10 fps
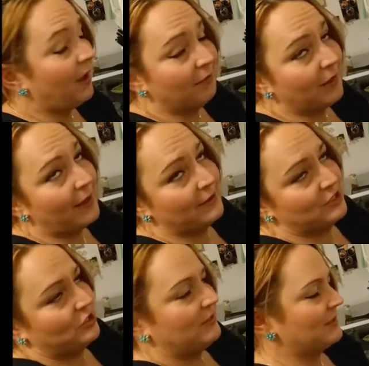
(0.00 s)
a lot of
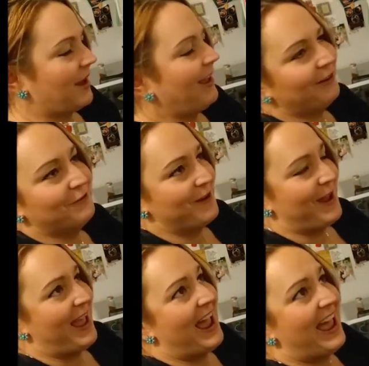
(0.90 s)
degrees. I
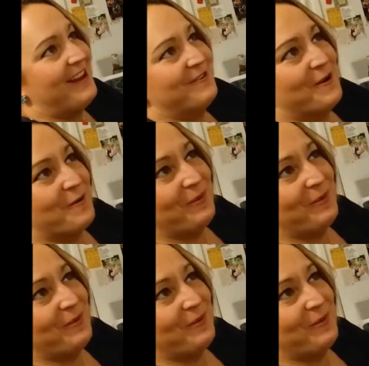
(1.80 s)
don't know